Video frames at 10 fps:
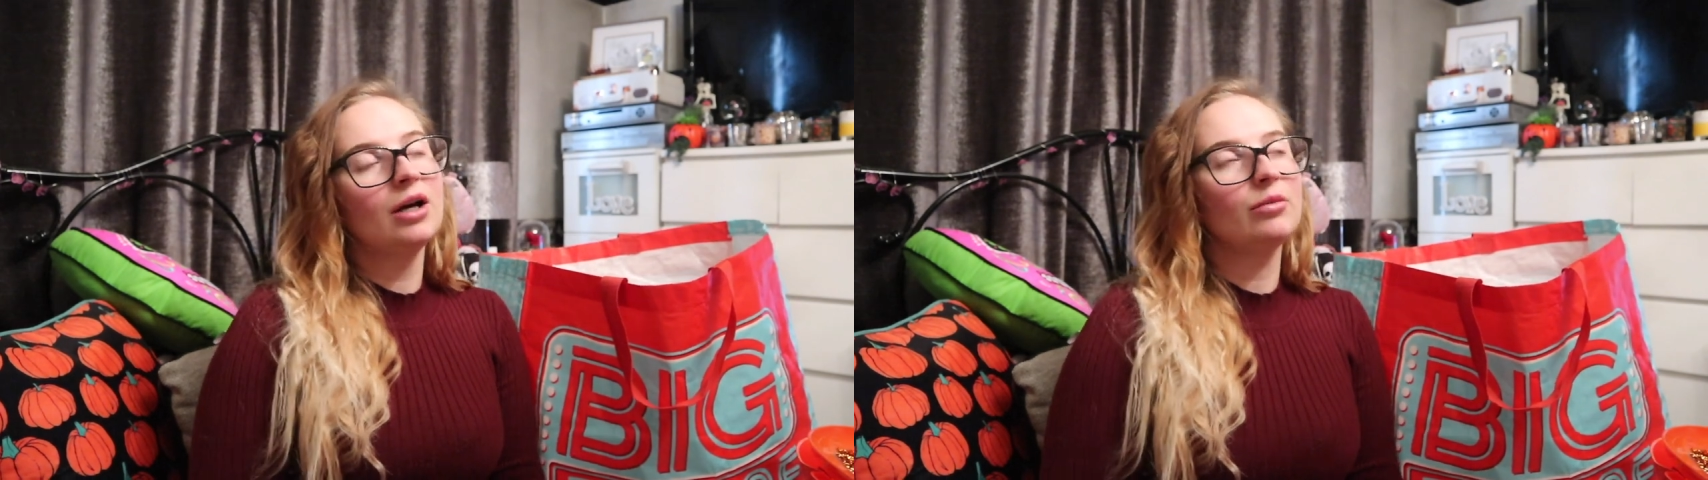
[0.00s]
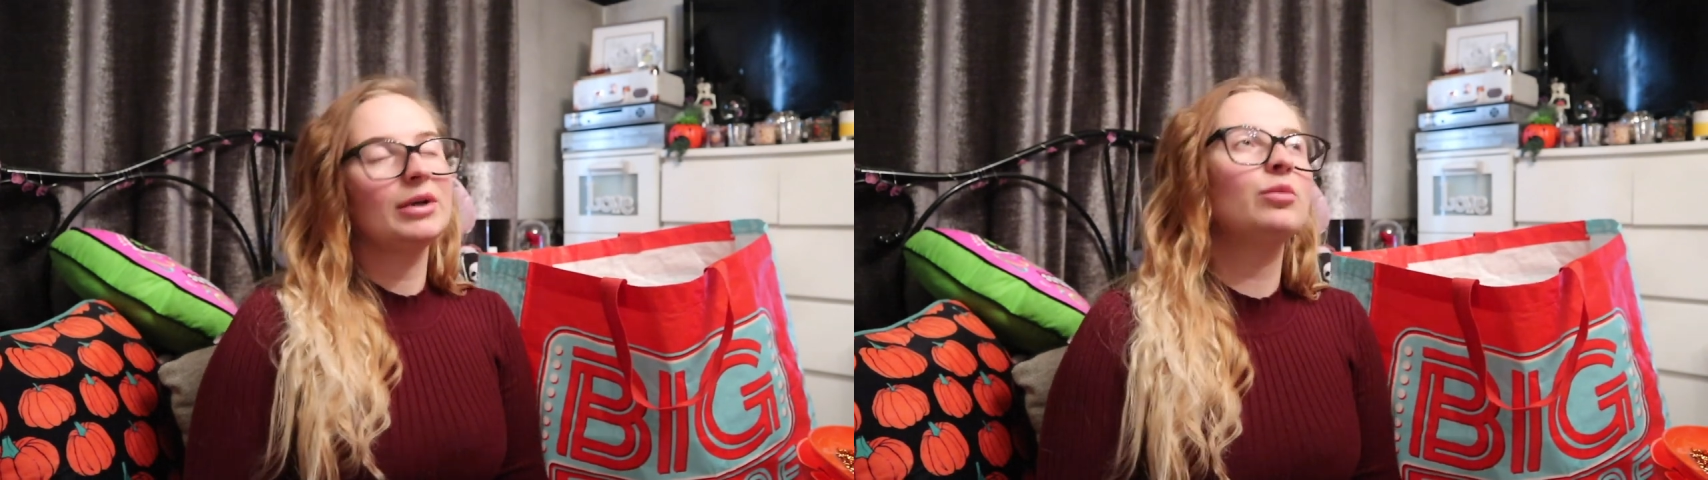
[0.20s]

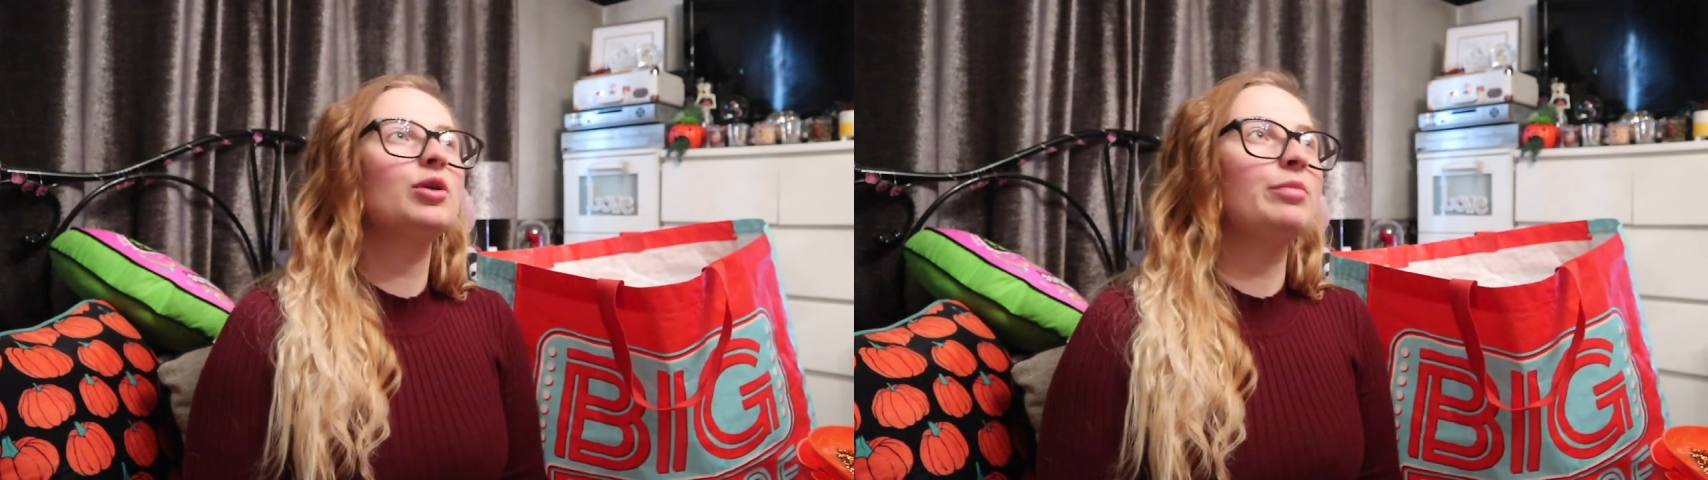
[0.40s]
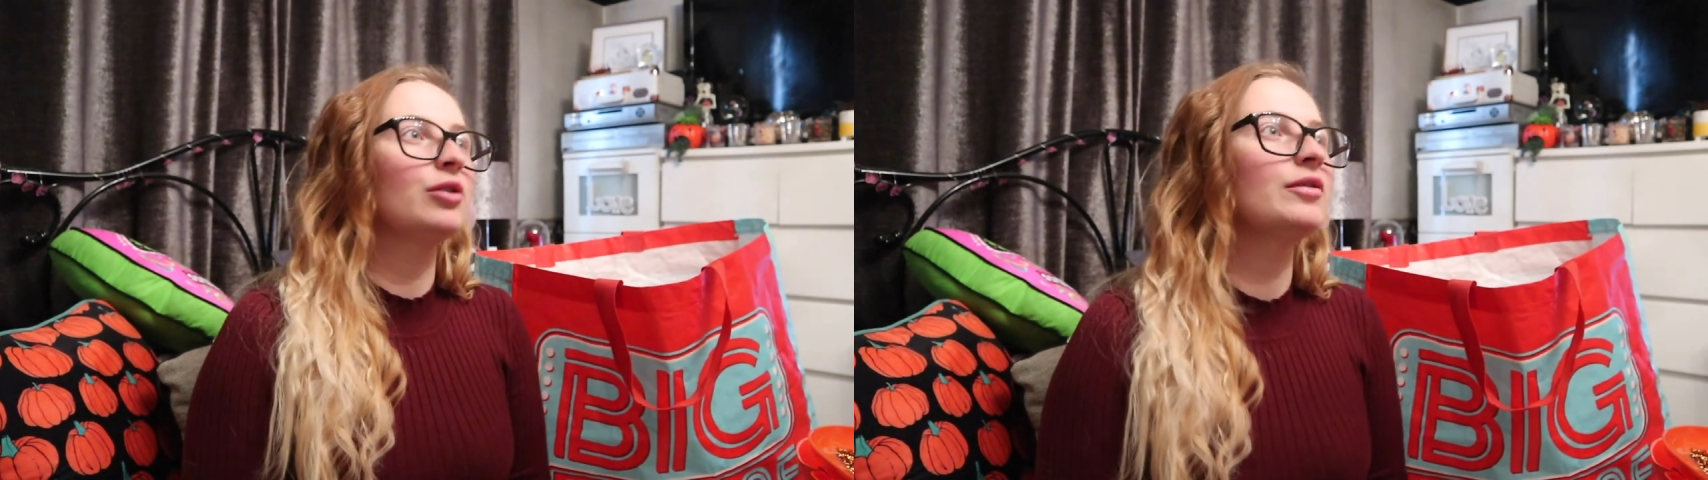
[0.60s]
well, it
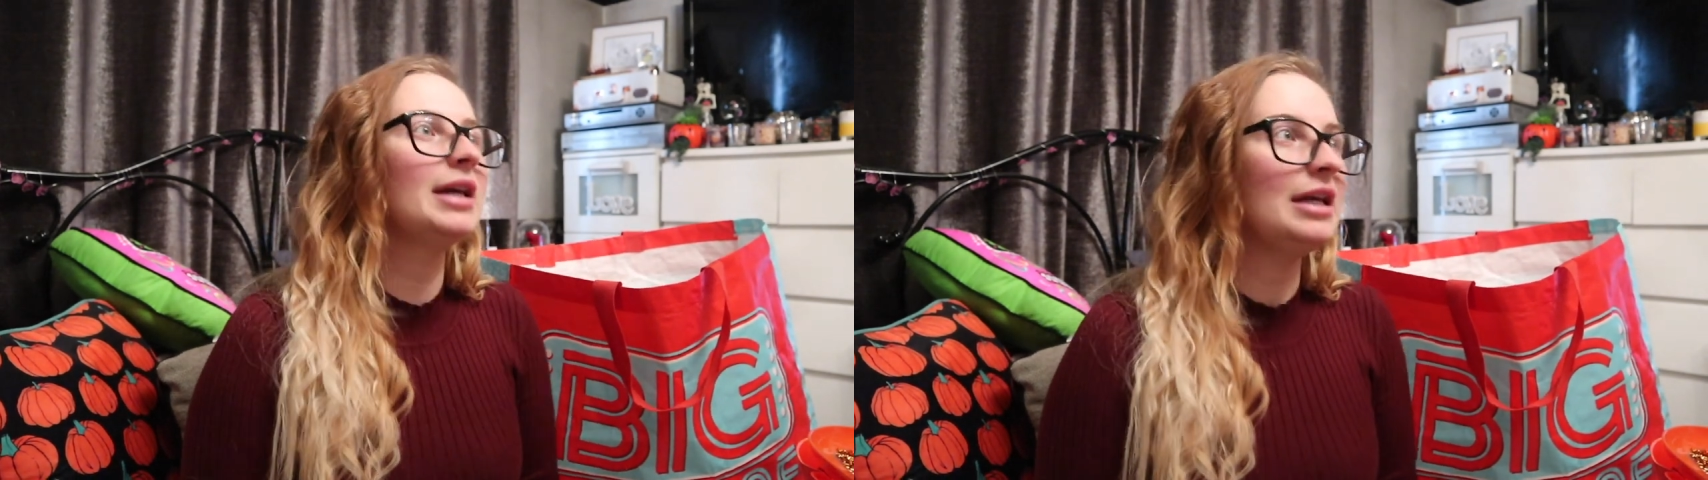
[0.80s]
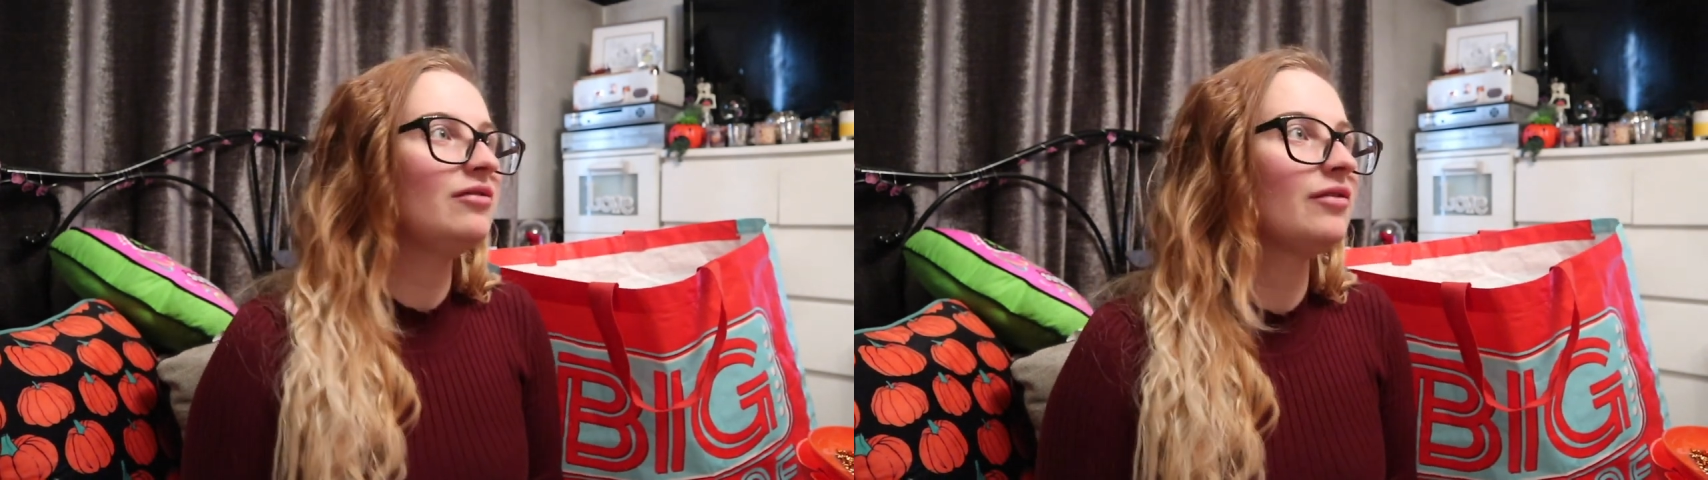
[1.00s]
will be on
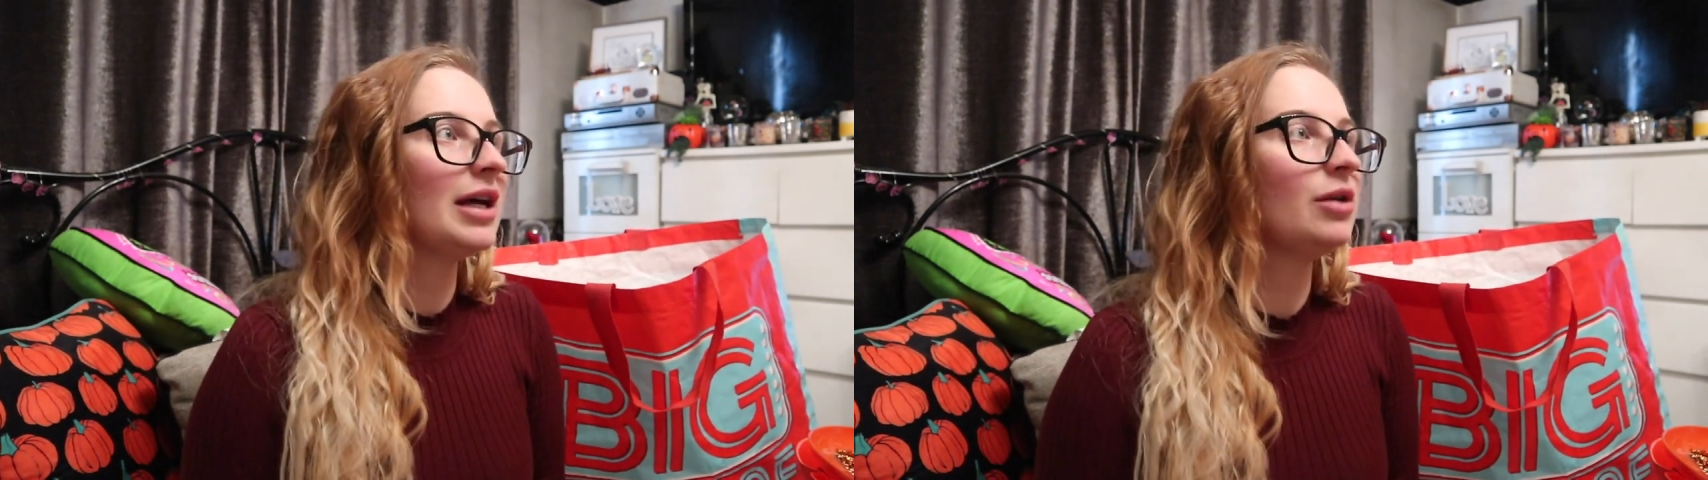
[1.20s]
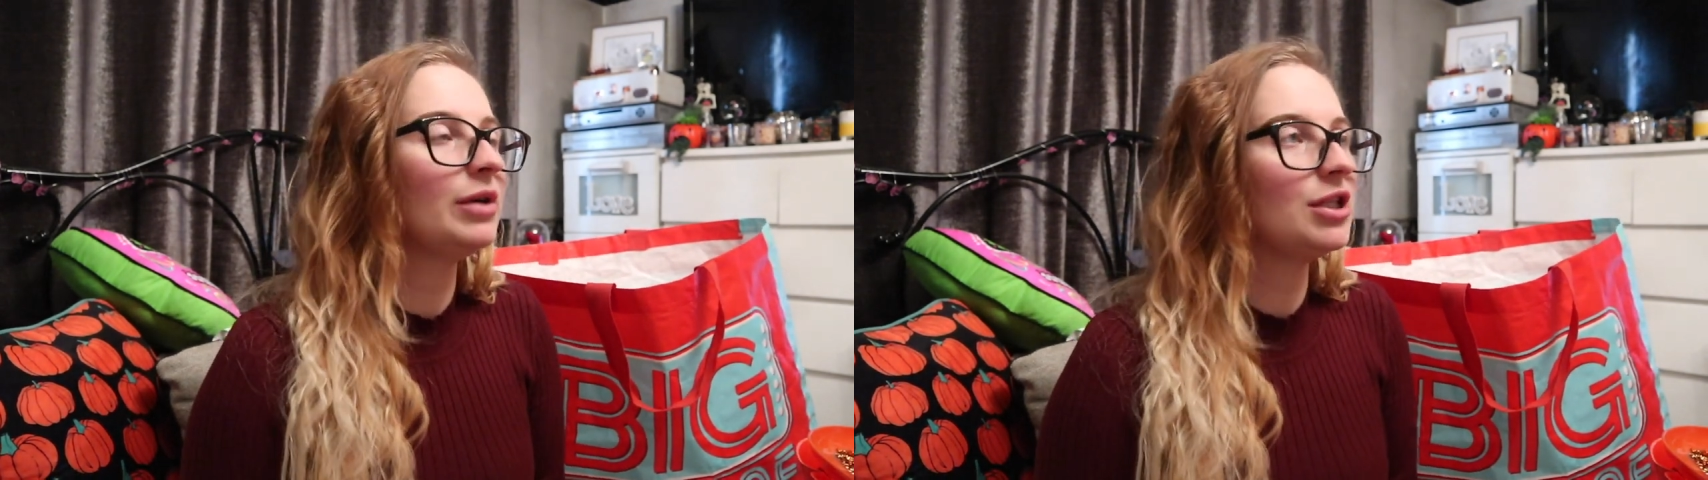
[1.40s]
the eve of
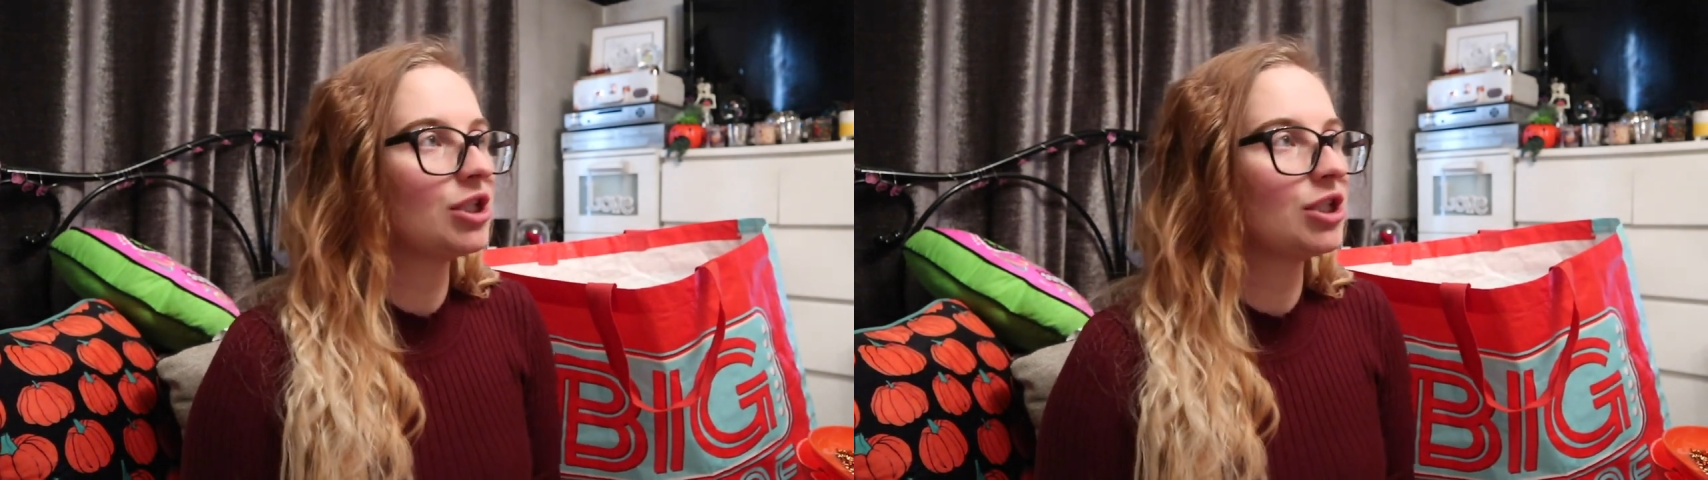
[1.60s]
Halloween,